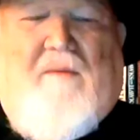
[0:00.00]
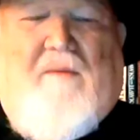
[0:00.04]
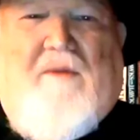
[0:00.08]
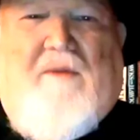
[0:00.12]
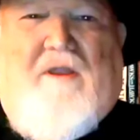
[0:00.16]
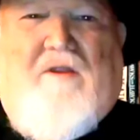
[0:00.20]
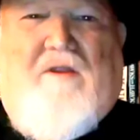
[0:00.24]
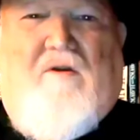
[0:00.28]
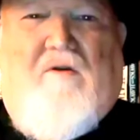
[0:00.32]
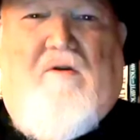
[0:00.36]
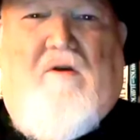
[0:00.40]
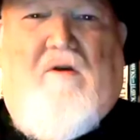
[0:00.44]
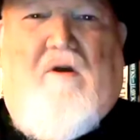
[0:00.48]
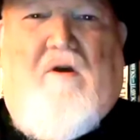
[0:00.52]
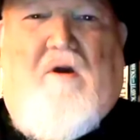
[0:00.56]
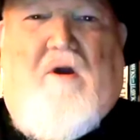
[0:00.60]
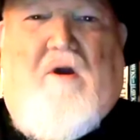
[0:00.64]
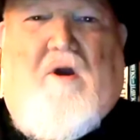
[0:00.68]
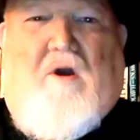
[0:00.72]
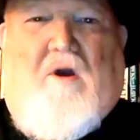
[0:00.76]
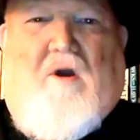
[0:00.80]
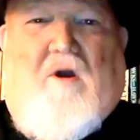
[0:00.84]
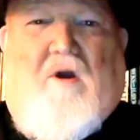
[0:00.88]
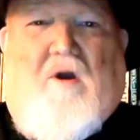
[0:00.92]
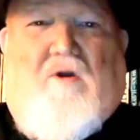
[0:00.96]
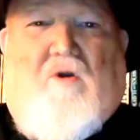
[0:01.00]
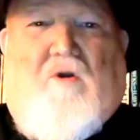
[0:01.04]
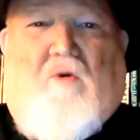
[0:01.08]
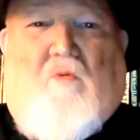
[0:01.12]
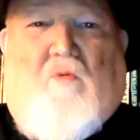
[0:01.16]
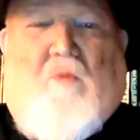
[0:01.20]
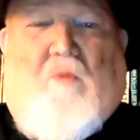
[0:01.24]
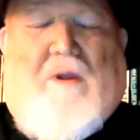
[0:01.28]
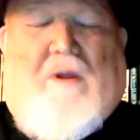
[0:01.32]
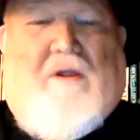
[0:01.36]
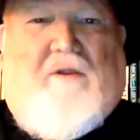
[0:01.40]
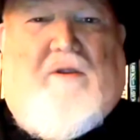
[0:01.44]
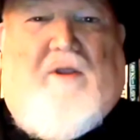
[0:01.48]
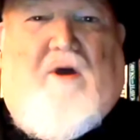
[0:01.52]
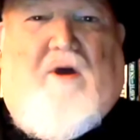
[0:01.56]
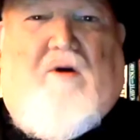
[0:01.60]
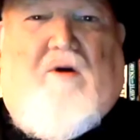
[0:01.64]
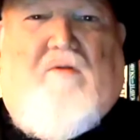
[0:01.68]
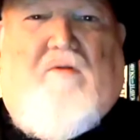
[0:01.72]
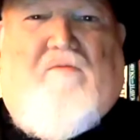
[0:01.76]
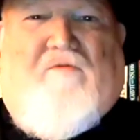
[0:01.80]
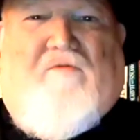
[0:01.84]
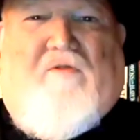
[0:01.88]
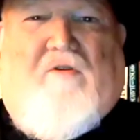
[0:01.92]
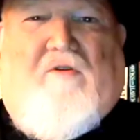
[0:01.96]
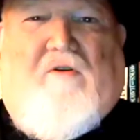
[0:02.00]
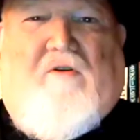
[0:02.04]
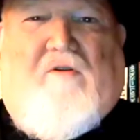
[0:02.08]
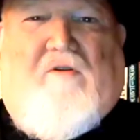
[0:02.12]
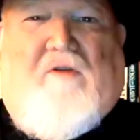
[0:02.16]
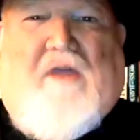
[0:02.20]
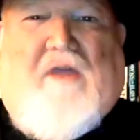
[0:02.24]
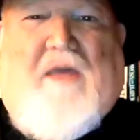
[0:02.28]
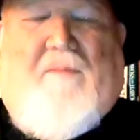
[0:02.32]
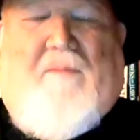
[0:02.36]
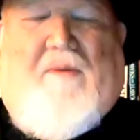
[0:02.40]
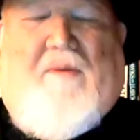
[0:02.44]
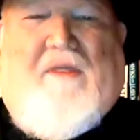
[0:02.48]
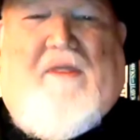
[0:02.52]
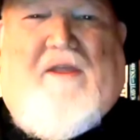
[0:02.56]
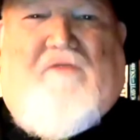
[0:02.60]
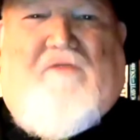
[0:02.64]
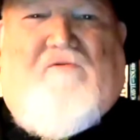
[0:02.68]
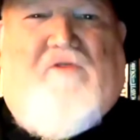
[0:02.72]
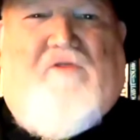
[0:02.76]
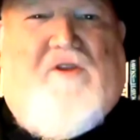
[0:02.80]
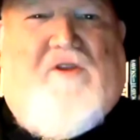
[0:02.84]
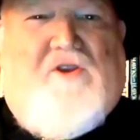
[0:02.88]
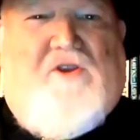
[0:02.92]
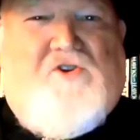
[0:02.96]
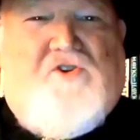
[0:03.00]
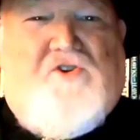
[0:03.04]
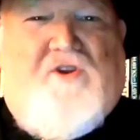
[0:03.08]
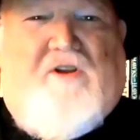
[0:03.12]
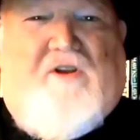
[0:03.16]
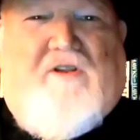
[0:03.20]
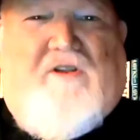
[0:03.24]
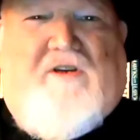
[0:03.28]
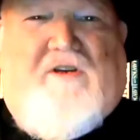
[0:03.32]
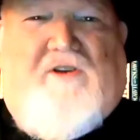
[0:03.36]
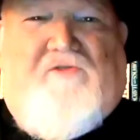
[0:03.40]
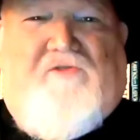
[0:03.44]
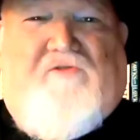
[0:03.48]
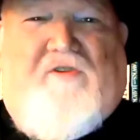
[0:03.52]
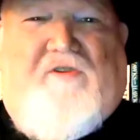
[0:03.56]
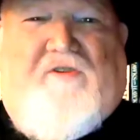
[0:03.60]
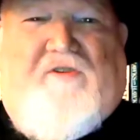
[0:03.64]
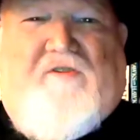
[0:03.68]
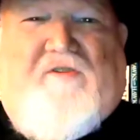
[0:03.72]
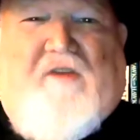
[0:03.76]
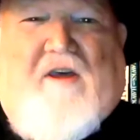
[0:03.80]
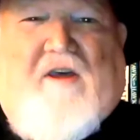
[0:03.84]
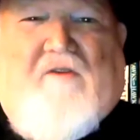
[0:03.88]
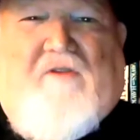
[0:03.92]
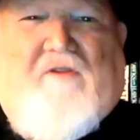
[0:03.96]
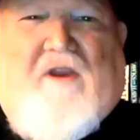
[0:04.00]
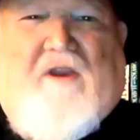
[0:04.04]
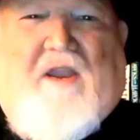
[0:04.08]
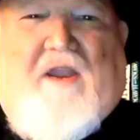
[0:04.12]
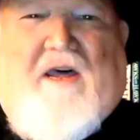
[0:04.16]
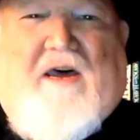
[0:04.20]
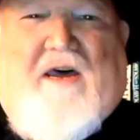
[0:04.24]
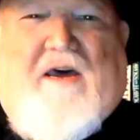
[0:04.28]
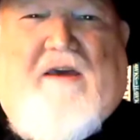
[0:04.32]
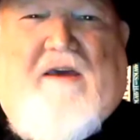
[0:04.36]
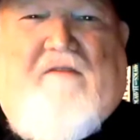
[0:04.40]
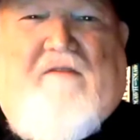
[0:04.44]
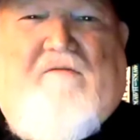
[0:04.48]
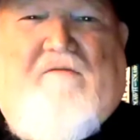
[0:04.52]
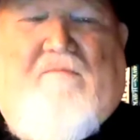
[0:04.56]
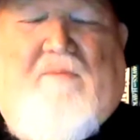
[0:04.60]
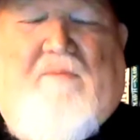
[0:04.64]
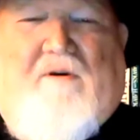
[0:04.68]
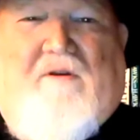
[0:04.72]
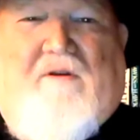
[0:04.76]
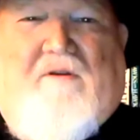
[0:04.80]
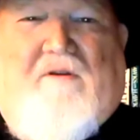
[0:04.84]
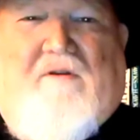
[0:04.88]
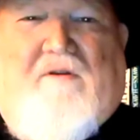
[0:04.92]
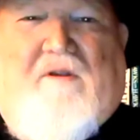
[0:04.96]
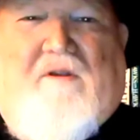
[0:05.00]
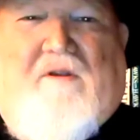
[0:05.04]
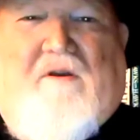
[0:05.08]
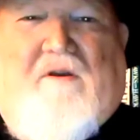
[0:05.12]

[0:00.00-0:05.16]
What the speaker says: I mean, you're well known for keeping that traditional country sound alive, but